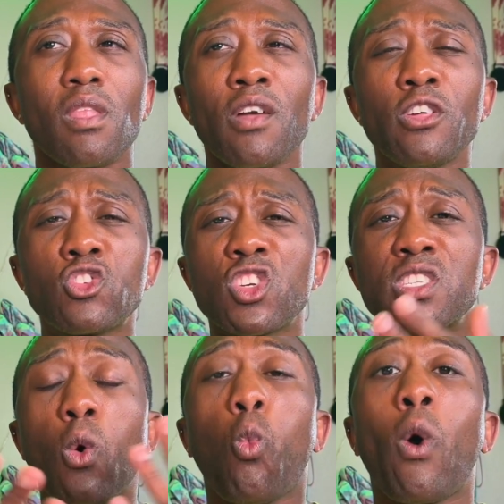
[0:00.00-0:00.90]
There's just
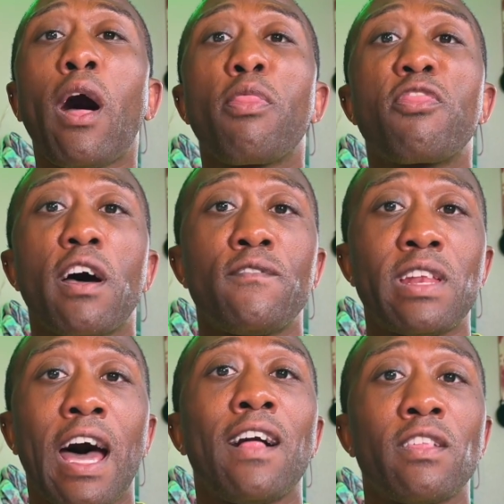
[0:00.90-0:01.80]
a wealth of
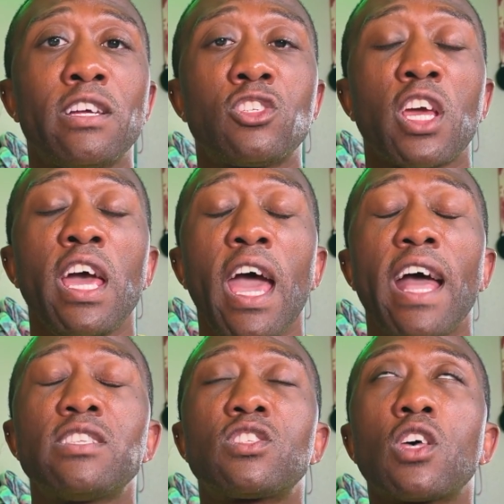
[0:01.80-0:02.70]
knowledge
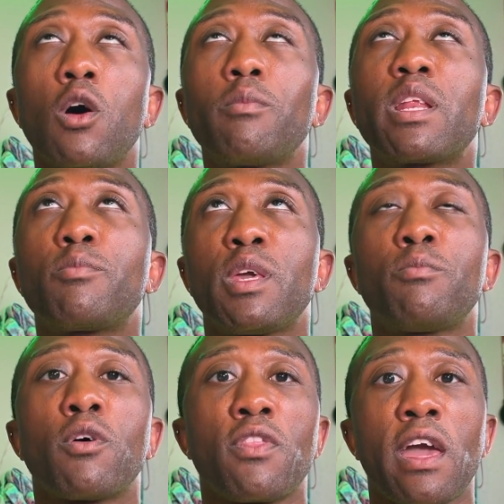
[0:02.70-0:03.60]
and so many
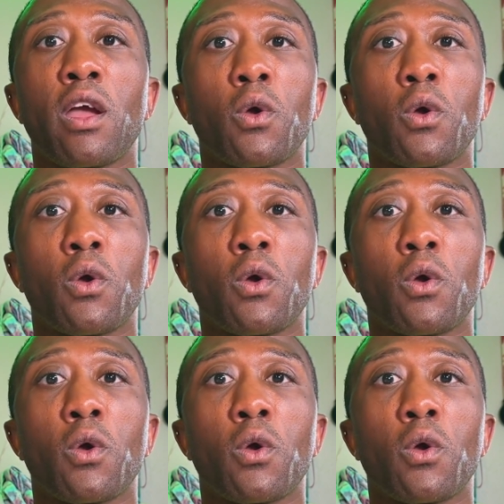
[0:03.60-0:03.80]
people there